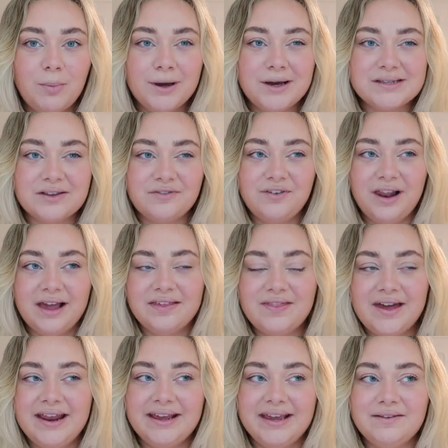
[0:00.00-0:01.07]
because I feel like
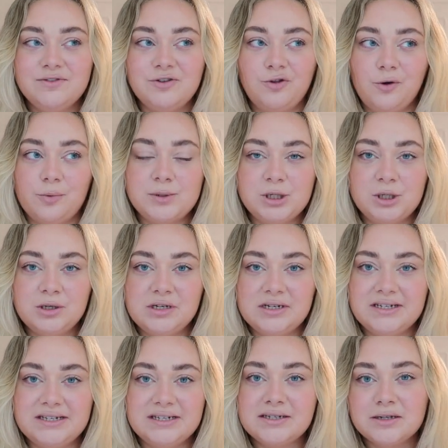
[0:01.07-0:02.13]
then it gives you the
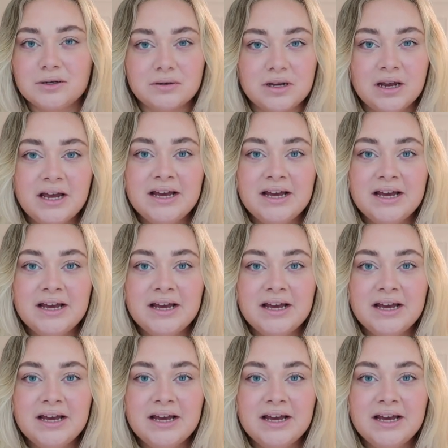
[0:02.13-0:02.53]
opportunity to, to,